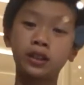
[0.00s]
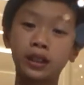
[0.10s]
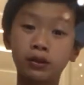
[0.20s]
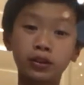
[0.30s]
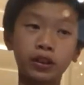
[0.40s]

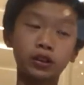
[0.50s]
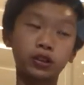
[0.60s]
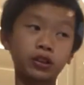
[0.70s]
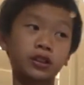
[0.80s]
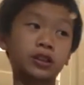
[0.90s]
I will not show
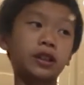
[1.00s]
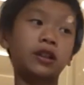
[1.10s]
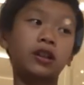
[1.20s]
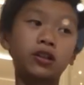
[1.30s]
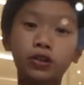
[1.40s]
you guys that.
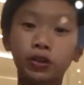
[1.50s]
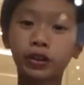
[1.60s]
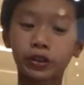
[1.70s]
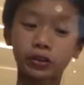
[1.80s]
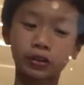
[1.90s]
I'll throw
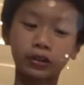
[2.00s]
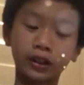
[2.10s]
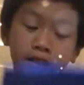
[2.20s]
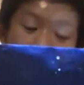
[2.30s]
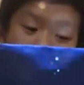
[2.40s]
this
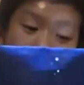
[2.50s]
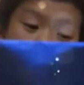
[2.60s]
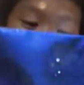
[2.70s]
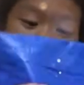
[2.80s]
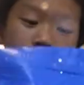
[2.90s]
this away
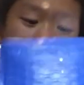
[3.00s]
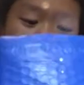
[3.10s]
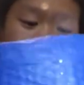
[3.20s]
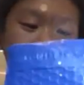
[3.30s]
later though.